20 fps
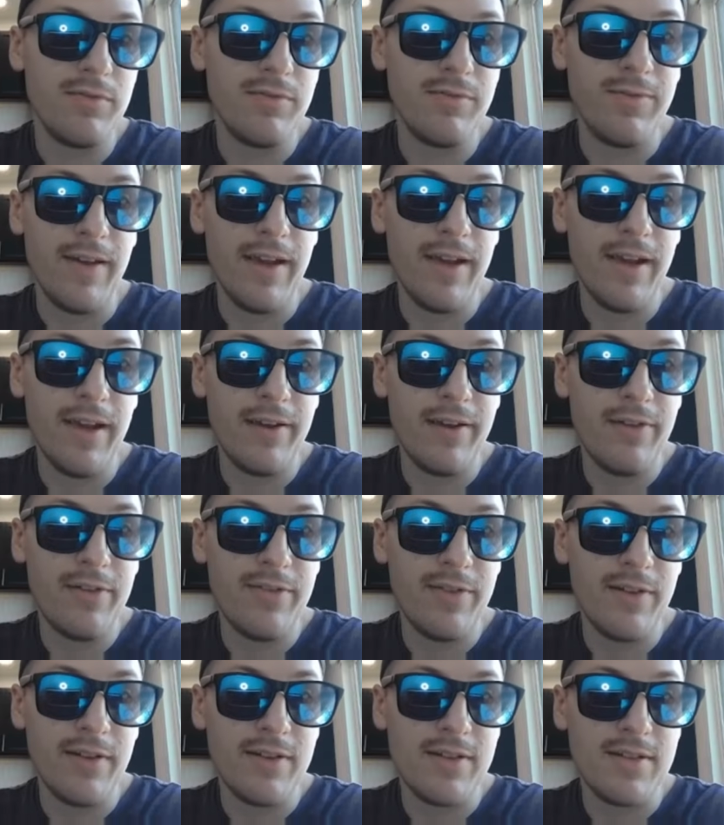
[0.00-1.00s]
very,
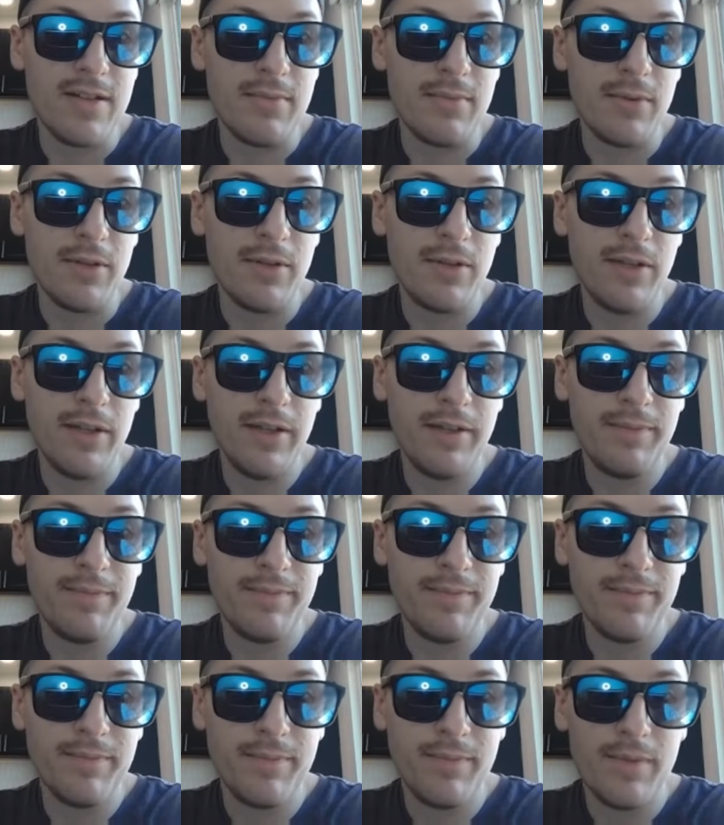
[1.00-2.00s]
very similarly,
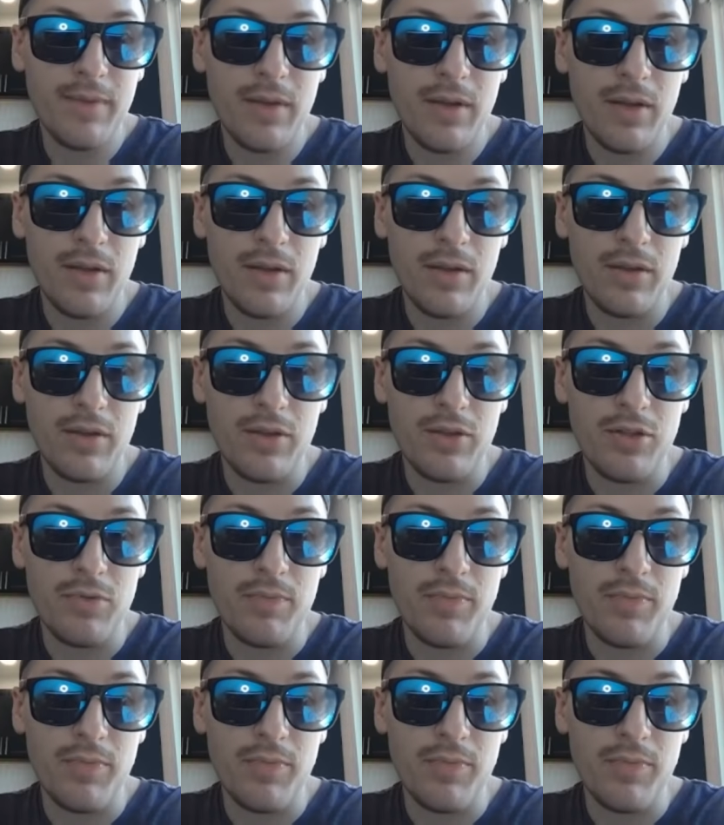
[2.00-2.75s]
you